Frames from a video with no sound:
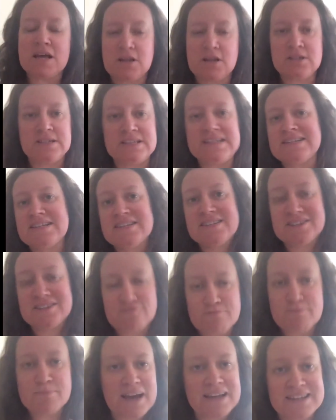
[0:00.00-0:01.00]
and it doesn't
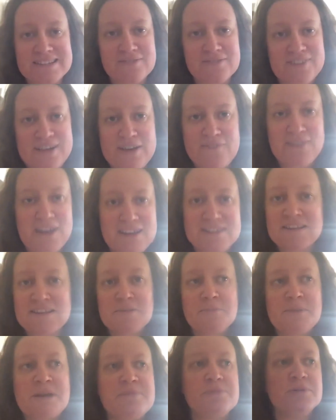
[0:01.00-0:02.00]
massively affect other
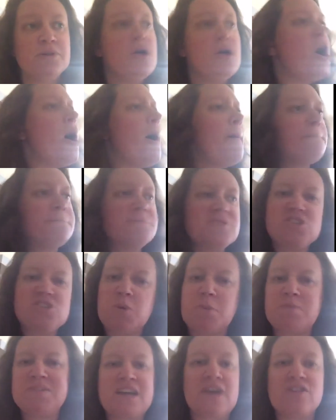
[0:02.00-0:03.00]
people.
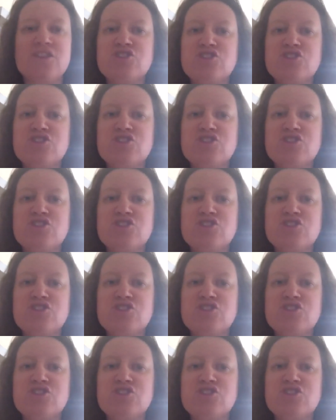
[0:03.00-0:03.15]
Sweep down the